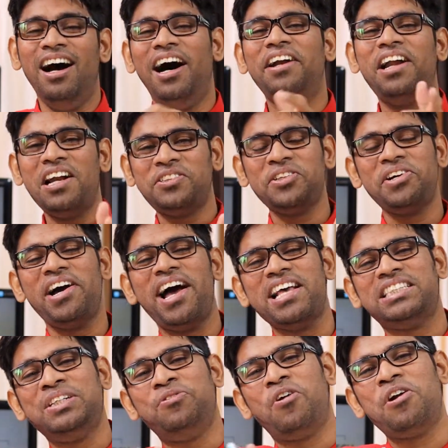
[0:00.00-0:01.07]
And also guys,
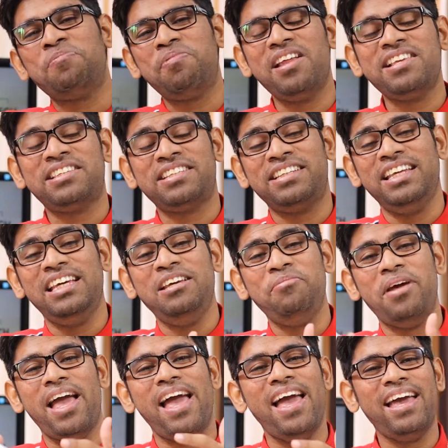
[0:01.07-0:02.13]
the OnePlus
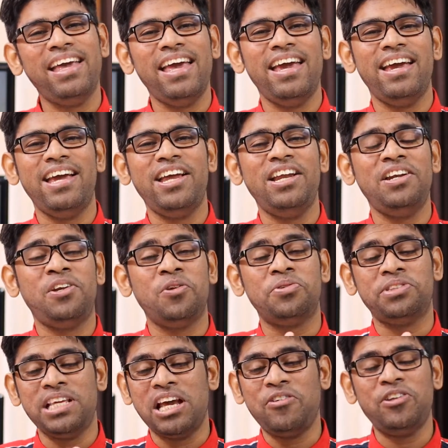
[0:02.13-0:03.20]
team again, to
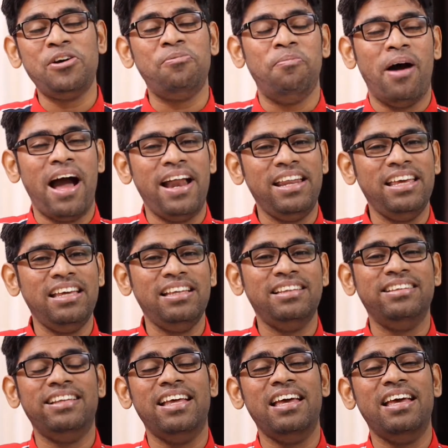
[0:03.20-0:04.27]
save the money,
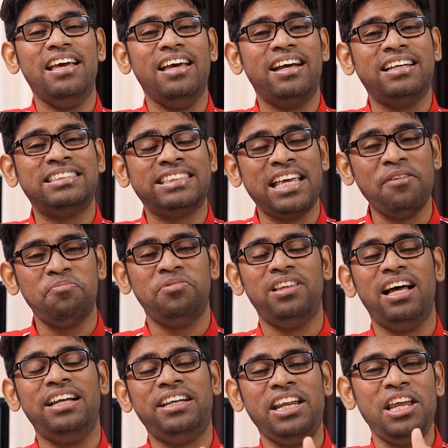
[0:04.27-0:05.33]
they skipped
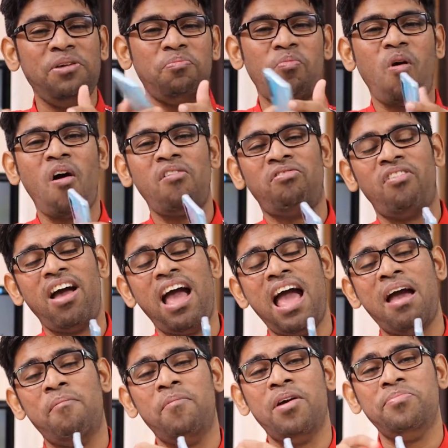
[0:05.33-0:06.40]
the
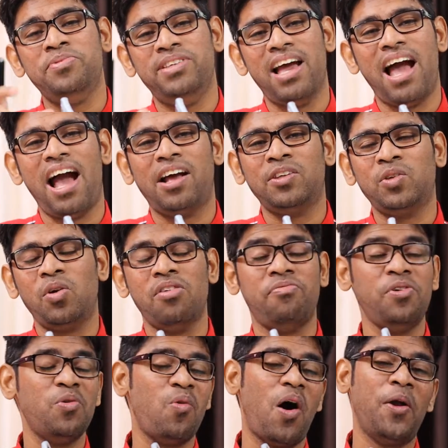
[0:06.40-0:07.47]
3.5mm jack. So if
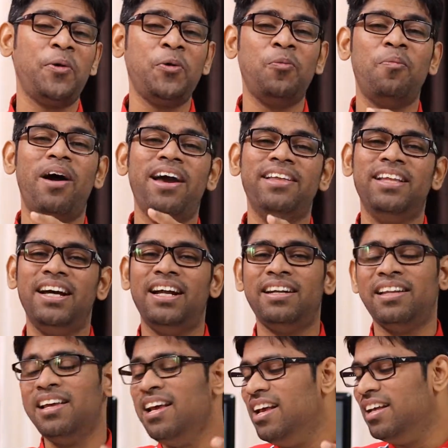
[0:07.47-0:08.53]
you want to buy
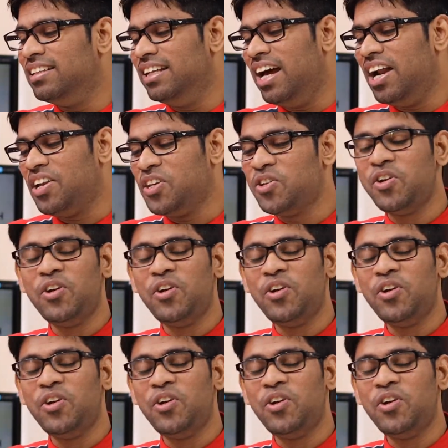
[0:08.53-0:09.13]
that, then you